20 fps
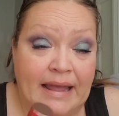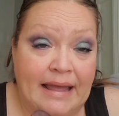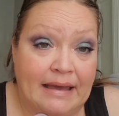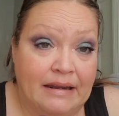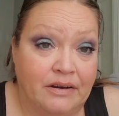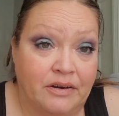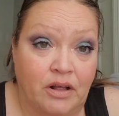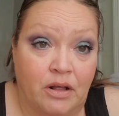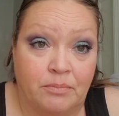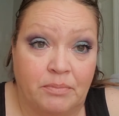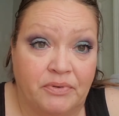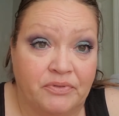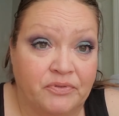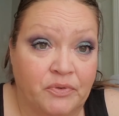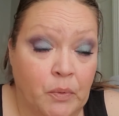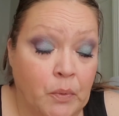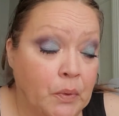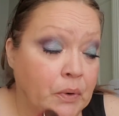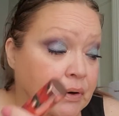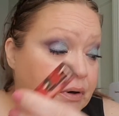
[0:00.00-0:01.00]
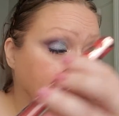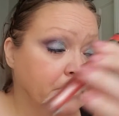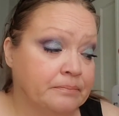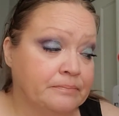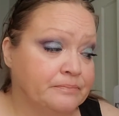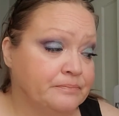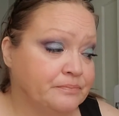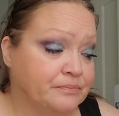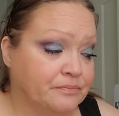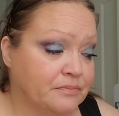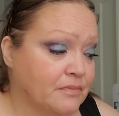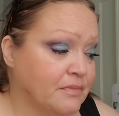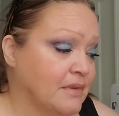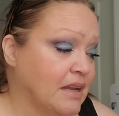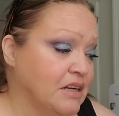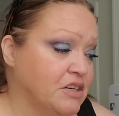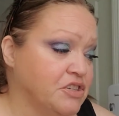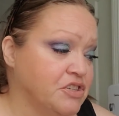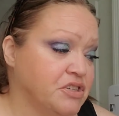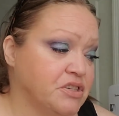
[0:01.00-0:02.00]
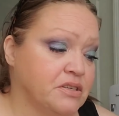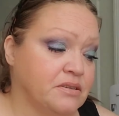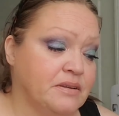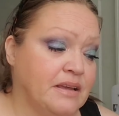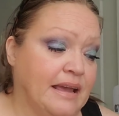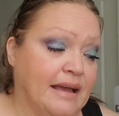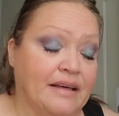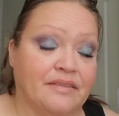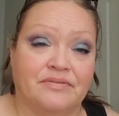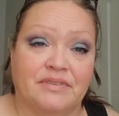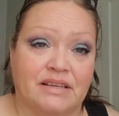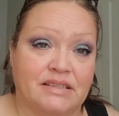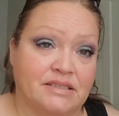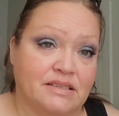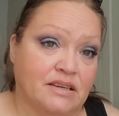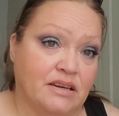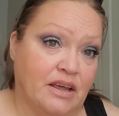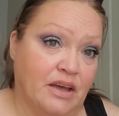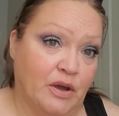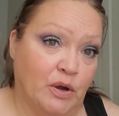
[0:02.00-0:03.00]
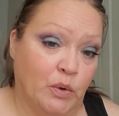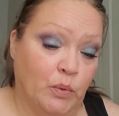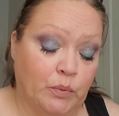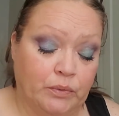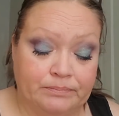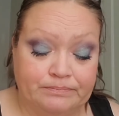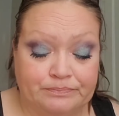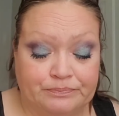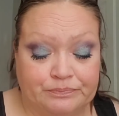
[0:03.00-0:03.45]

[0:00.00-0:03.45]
had it on before. I just, yeah, that's a no.